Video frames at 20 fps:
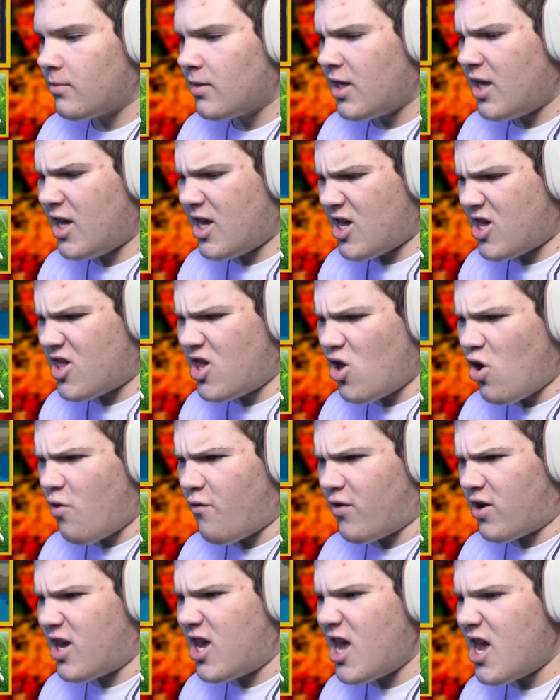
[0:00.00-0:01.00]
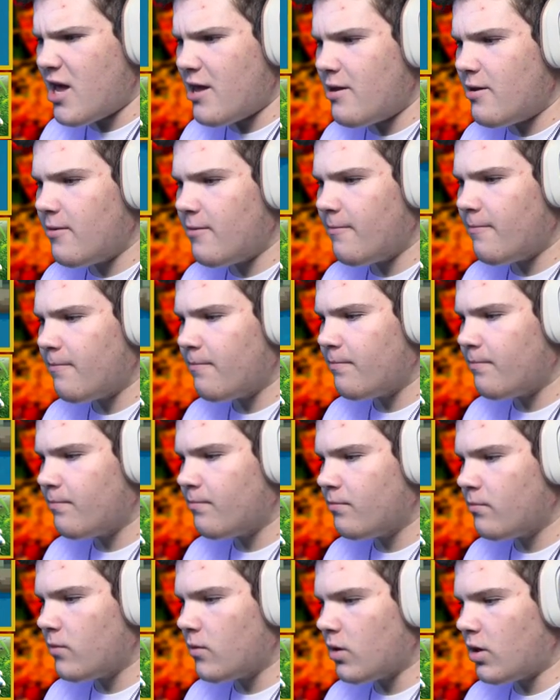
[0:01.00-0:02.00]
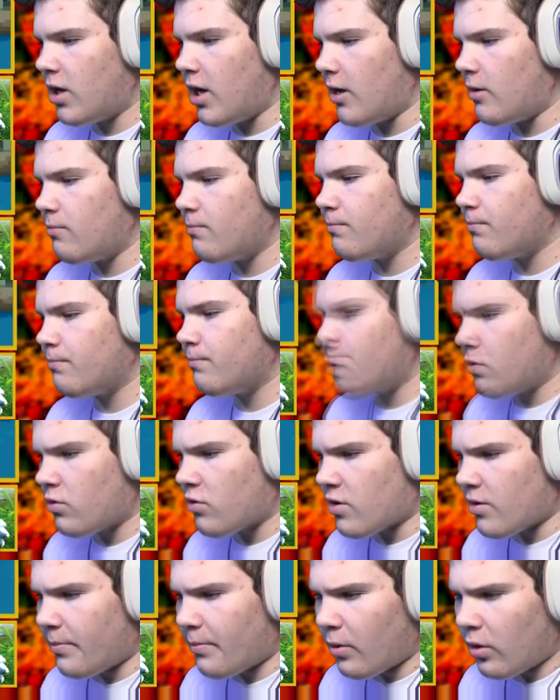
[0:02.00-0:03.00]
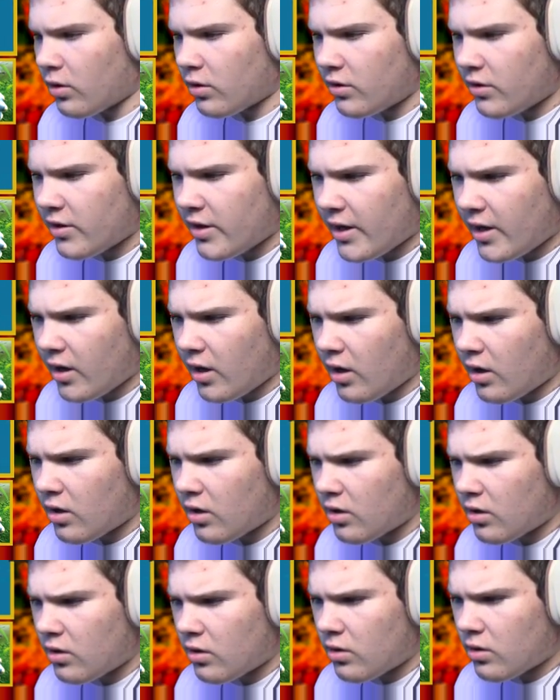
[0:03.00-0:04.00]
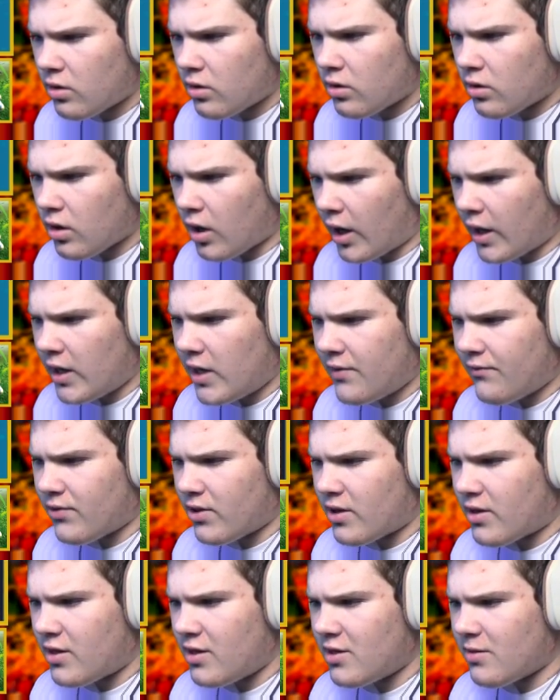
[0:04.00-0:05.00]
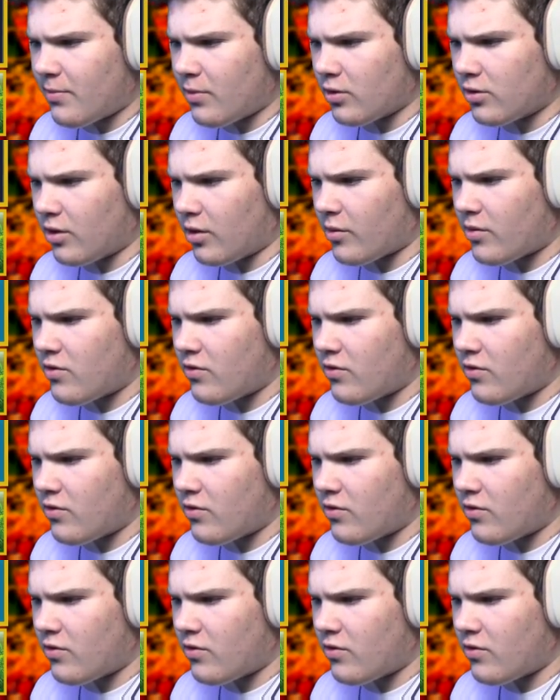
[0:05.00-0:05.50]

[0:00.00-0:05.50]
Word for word: It's no big kid. Okay, there's a boulder there? I didn't even see the boulder. I was